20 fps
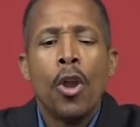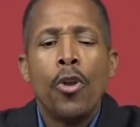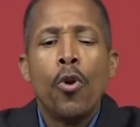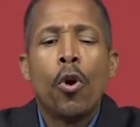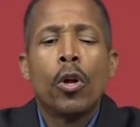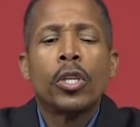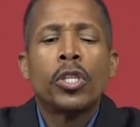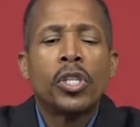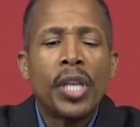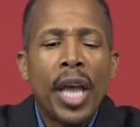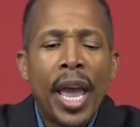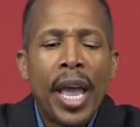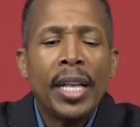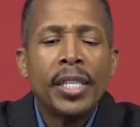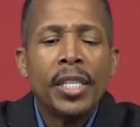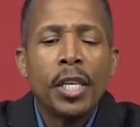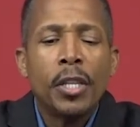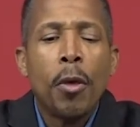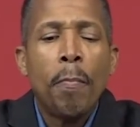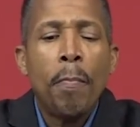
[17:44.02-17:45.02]
nor
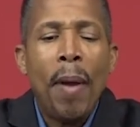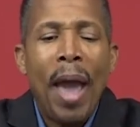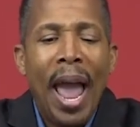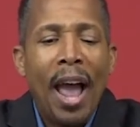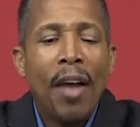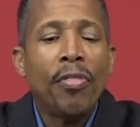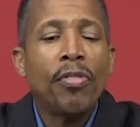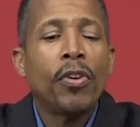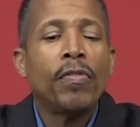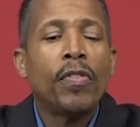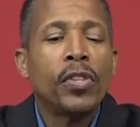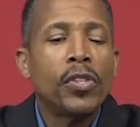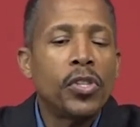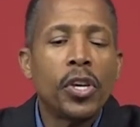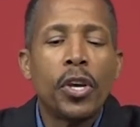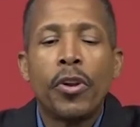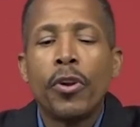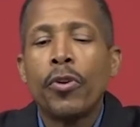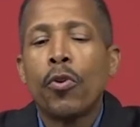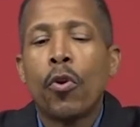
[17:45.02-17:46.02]
stands in the path of the
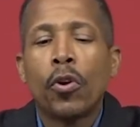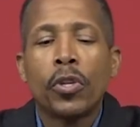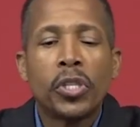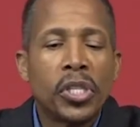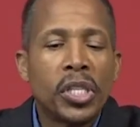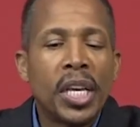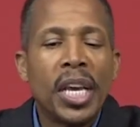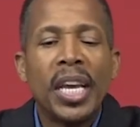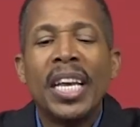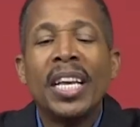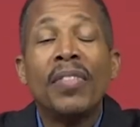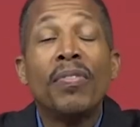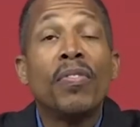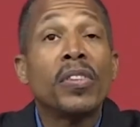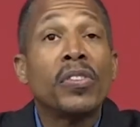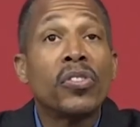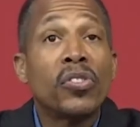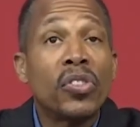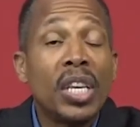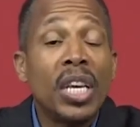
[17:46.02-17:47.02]
sinner, nor sit in
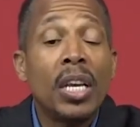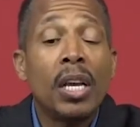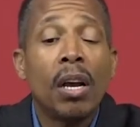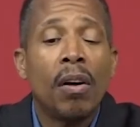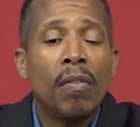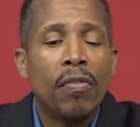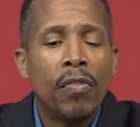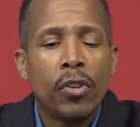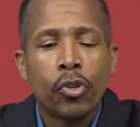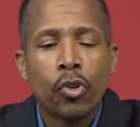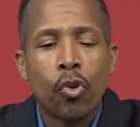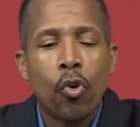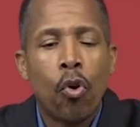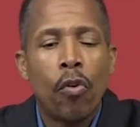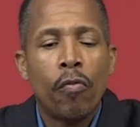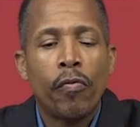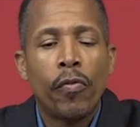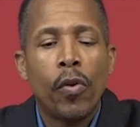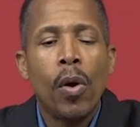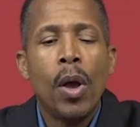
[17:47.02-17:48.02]
the seat of the
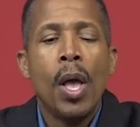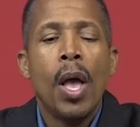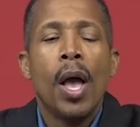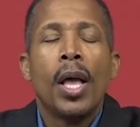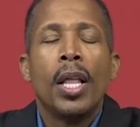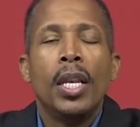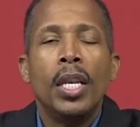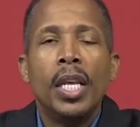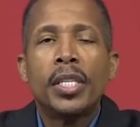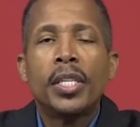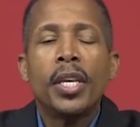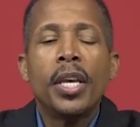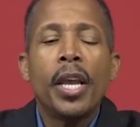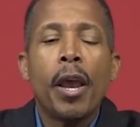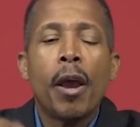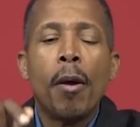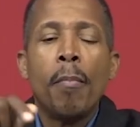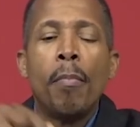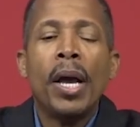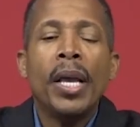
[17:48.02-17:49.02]
scornful. Listen
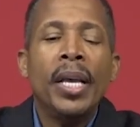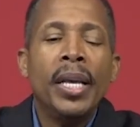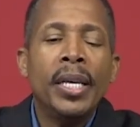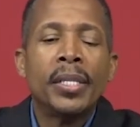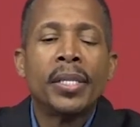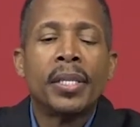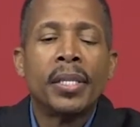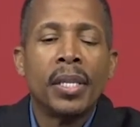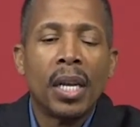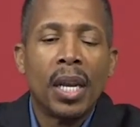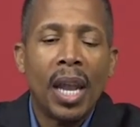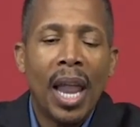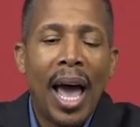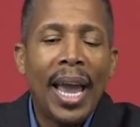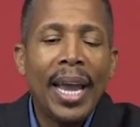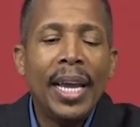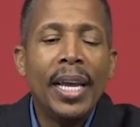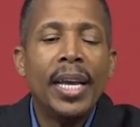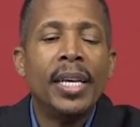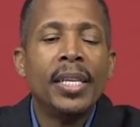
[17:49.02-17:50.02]
here, but his
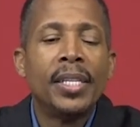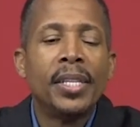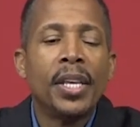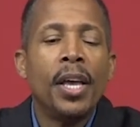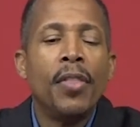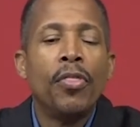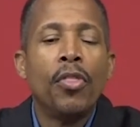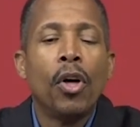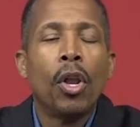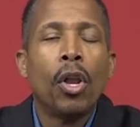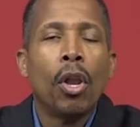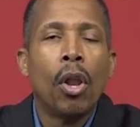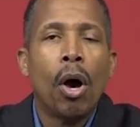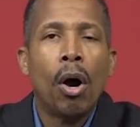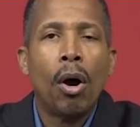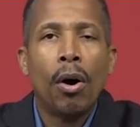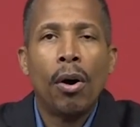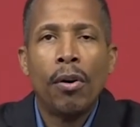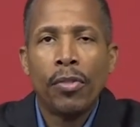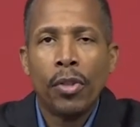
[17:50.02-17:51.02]
delight is in the
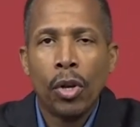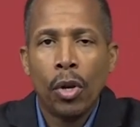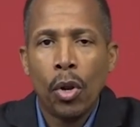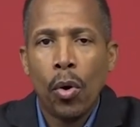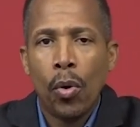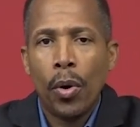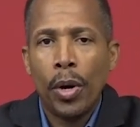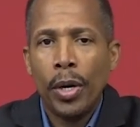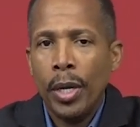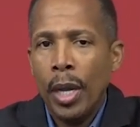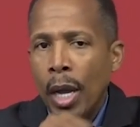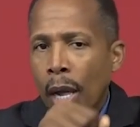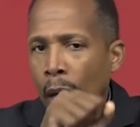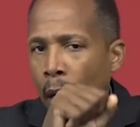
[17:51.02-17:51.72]
law of the Lord.